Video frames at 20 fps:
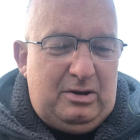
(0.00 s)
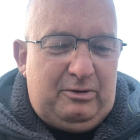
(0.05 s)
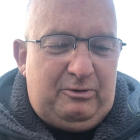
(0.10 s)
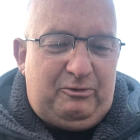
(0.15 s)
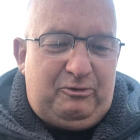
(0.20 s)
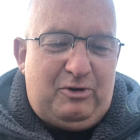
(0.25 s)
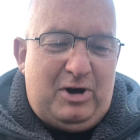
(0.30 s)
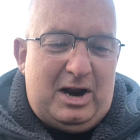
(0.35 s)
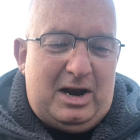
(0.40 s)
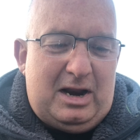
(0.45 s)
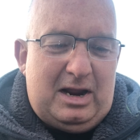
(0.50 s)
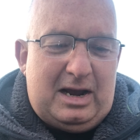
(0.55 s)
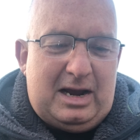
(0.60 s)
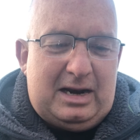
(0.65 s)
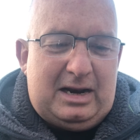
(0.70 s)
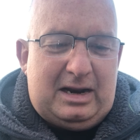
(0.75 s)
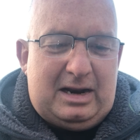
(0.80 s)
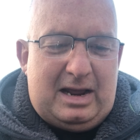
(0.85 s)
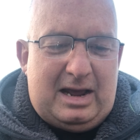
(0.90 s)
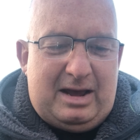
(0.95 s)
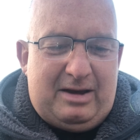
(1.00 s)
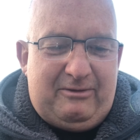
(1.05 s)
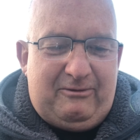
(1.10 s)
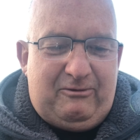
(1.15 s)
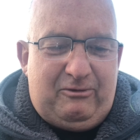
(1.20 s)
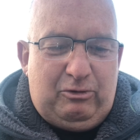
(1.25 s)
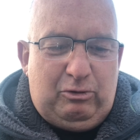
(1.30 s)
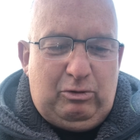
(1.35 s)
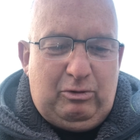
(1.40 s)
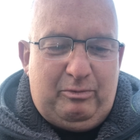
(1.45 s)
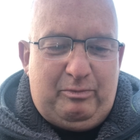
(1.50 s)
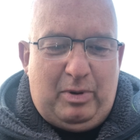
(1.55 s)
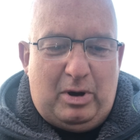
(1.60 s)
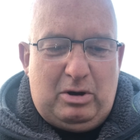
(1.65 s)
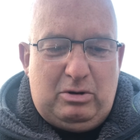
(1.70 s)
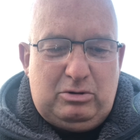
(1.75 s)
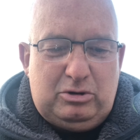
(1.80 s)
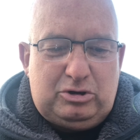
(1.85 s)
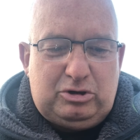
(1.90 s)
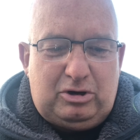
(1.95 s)
Fred added a handful of
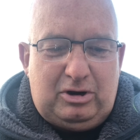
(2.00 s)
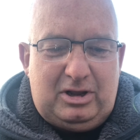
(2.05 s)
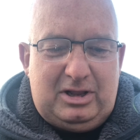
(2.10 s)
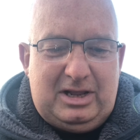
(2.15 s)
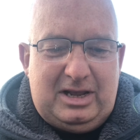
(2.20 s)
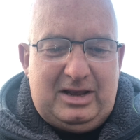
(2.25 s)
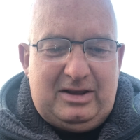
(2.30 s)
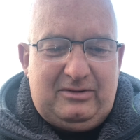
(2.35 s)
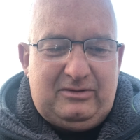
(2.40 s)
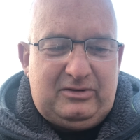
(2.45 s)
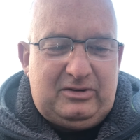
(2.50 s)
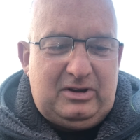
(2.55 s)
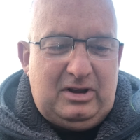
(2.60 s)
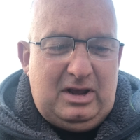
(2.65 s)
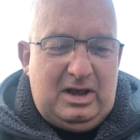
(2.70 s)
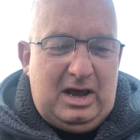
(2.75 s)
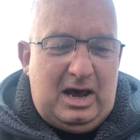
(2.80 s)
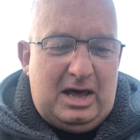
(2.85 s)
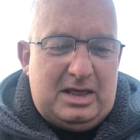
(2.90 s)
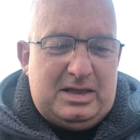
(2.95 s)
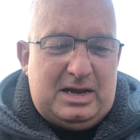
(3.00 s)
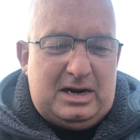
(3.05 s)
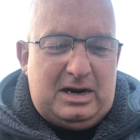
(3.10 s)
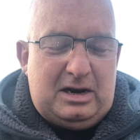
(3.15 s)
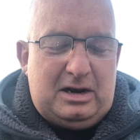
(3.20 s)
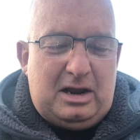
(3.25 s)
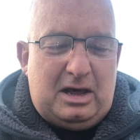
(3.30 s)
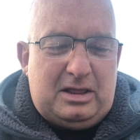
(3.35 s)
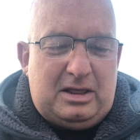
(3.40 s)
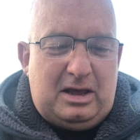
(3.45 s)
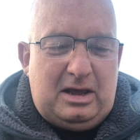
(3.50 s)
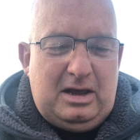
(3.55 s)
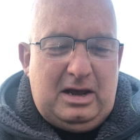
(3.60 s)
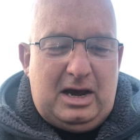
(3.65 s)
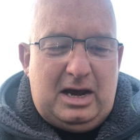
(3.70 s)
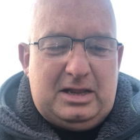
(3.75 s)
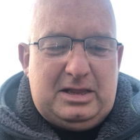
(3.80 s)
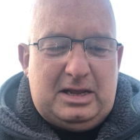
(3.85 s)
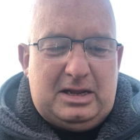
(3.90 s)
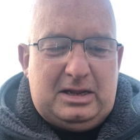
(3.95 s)
bone-dry leaves, and then another,
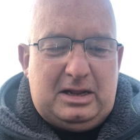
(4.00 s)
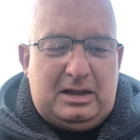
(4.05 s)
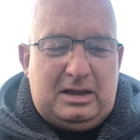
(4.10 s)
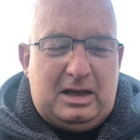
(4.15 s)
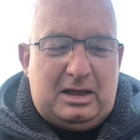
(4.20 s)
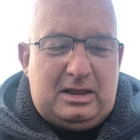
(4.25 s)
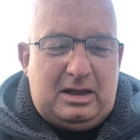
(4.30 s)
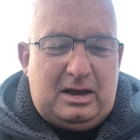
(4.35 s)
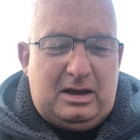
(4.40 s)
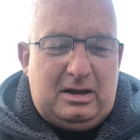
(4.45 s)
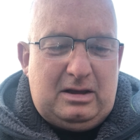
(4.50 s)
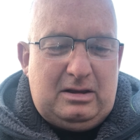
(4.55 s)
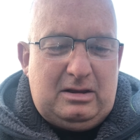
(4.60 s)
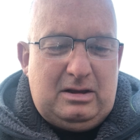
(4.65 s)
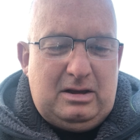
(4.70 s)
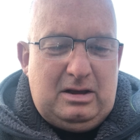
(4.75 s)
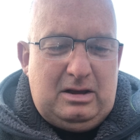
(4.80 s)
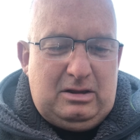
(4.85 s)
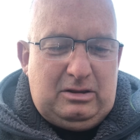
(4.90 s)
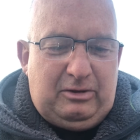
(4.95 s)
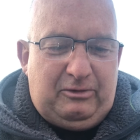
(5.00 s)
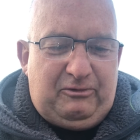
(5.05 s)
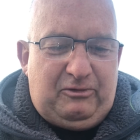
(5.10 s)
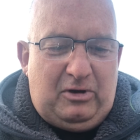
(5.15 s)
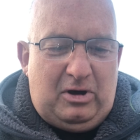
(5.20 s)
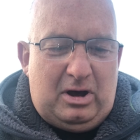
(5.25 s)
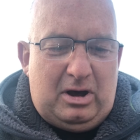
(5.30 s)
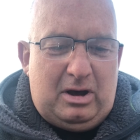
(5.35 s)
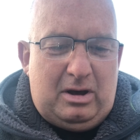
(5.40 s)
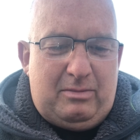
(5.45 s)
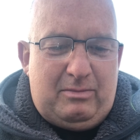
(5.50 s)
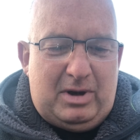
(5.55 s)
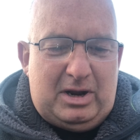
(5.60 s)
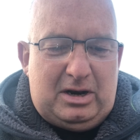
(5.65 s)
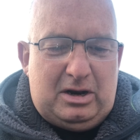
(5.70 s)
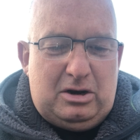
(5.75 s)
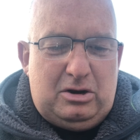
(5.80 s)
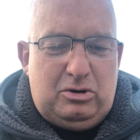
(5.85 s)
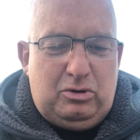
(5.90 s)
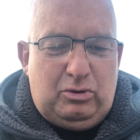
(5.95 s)
and then another. The fire made
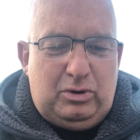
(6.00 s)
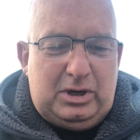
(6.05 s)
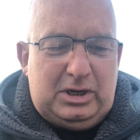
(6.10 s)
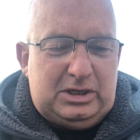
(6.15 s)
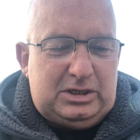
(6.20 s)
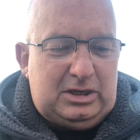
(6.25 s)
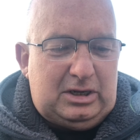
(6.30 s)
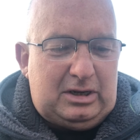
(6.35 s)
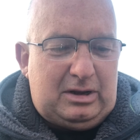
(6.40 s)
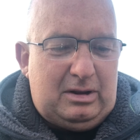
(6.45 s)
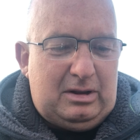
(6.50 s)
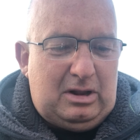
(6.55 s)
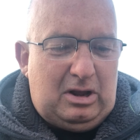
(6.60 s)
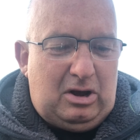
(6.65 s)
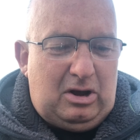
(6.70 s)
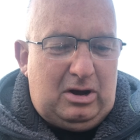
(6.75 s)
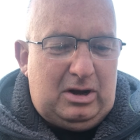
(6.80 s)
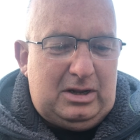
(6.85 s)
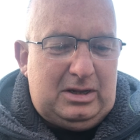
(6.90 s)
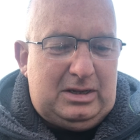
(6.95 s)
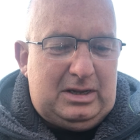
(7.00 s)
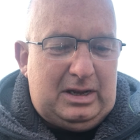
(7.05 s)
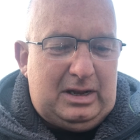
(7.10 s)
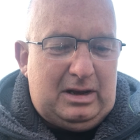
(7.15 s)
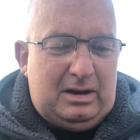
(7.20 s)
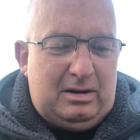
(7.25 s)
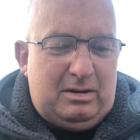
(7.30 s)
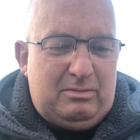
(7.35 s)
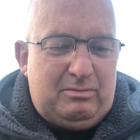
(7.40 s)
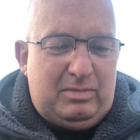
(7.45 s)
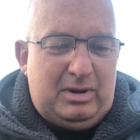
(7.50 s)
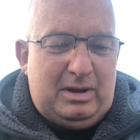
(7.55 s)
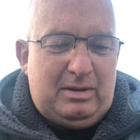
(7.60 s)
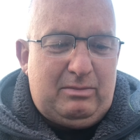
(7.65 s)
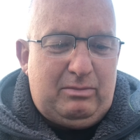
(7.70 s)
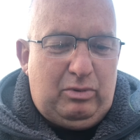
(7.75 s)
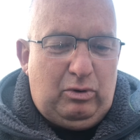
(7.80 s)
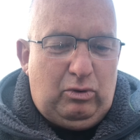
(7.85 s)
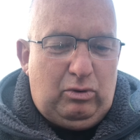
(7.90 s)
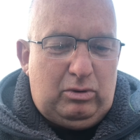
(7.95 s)
a noise like an idea being
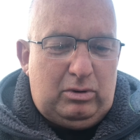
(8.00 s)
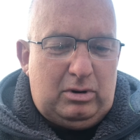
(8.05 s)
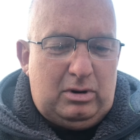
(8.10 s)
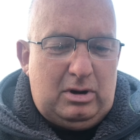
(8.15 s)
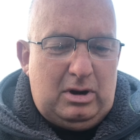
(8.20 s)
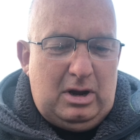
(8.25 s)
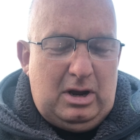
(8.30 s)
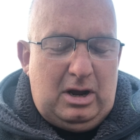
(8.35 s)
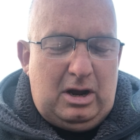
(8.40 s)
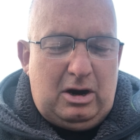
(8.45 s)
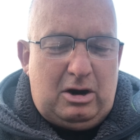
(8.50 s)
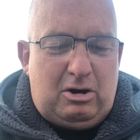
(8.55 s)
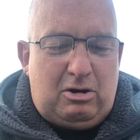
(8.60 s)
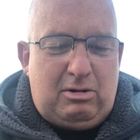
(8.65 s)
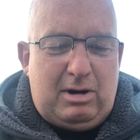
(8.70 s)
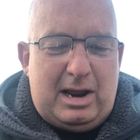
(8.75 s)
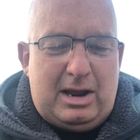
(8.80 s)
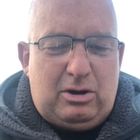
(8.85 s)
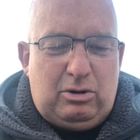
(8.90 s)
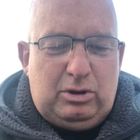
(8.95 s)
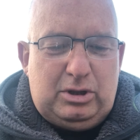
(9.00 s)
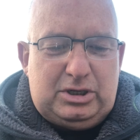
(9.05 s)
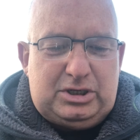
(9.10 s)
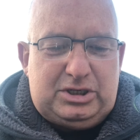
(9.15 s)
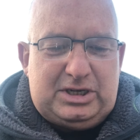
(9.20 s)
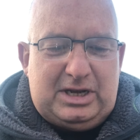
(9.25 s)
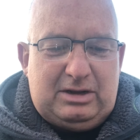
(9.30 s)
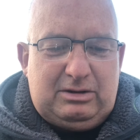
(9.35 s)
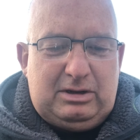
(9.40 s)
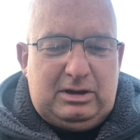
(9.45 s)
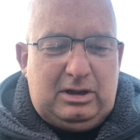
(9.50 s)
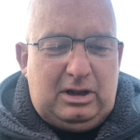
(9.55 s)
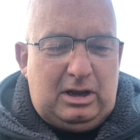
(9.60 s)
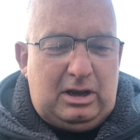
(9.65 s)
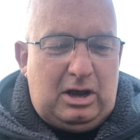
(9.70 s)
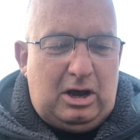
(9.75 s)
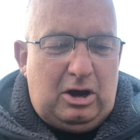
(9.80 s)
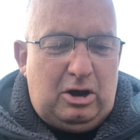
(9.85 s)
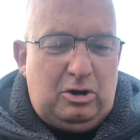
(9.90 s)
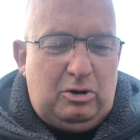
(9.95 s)
born, a crackle that sounded like
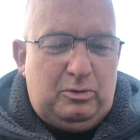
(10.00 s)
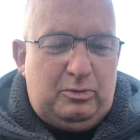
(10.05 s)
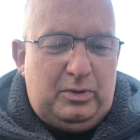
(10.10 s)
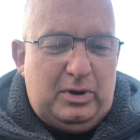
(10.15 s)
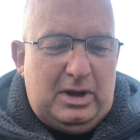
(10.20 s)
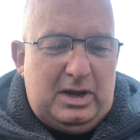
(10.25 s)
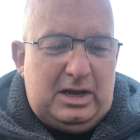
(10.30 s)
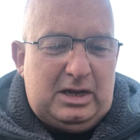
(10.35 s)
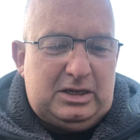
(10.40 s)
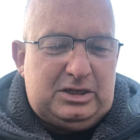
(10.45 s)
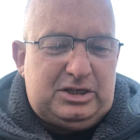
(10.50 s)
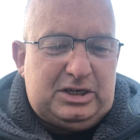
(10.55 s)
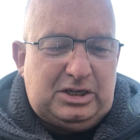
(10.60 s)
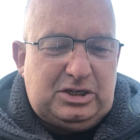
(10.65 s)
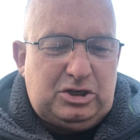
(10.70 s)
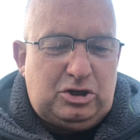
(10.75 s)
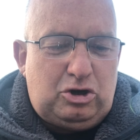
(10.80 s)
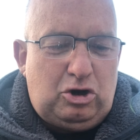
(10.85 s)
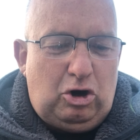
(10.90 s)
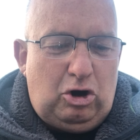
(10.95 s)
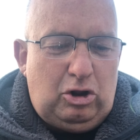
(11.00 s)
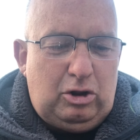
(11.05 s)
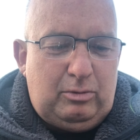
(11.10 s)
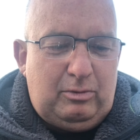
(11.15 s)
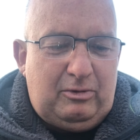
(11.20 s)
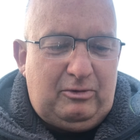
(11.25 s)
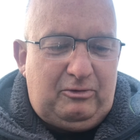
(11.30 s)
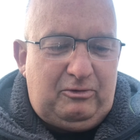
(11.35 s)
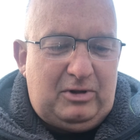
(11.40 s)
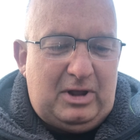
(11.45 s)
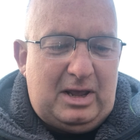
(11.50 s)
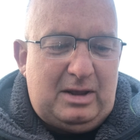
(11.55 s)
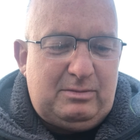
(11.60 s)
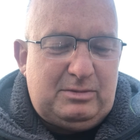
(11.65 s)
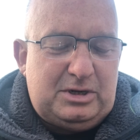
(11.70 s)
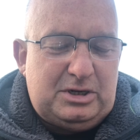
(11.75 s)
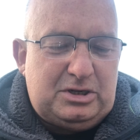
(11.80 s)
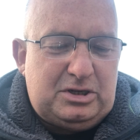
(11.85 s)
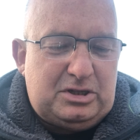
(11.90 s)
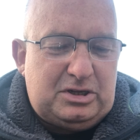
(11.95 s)
hope and sent a column of
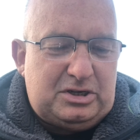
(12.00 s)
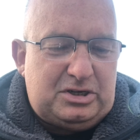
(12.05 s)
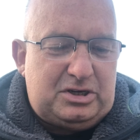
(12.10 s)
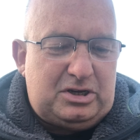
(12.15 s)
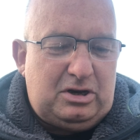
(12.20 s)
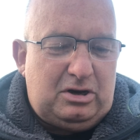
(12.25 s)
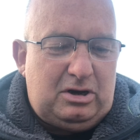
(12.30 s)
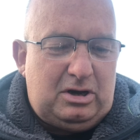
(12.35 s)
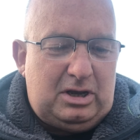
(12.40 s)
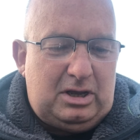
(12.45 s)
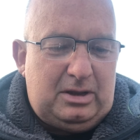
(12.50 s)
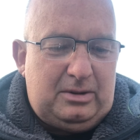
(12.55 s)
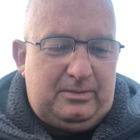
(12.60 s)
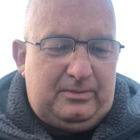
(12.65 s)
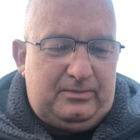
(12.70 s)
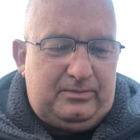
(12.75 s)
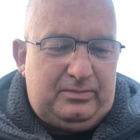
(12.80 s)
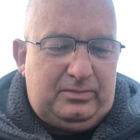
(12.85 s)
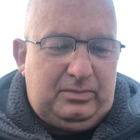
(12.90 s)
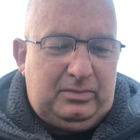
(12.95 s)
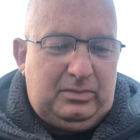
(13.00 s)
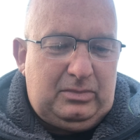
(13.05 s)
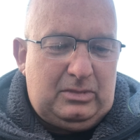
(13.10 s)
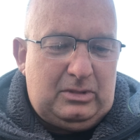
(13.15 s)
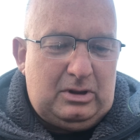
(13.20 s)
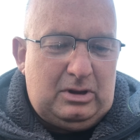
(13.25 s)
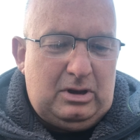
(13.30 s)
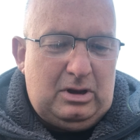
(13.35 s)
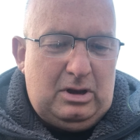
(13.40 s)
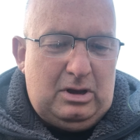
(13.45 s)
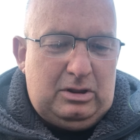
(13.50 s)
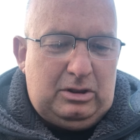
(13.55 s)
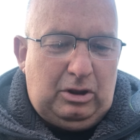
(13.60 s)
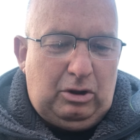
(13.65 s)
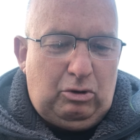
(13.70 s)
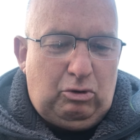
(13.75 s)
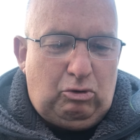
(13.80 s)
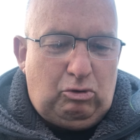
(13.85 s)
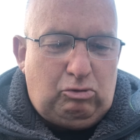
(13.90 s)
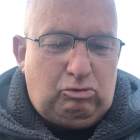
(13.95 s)
flames into the sky. They
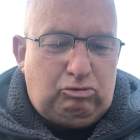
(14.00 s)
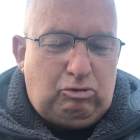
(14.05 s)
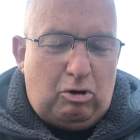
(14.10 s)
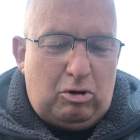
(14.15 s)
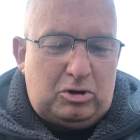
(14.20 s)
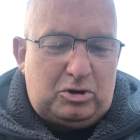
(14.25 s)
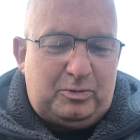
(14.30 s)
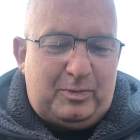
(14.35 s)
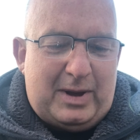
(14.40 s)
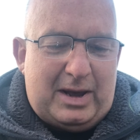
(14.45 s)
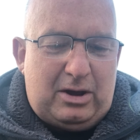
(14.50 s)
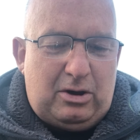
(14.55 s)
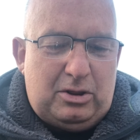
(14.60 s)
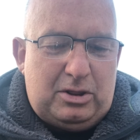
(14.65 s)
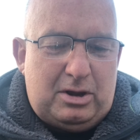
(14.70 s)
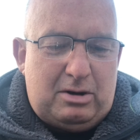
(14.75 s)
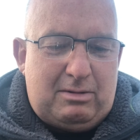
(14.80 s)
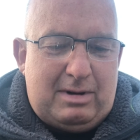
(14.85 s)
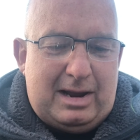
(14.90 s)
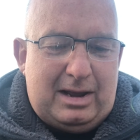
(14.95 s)
all rocked back on their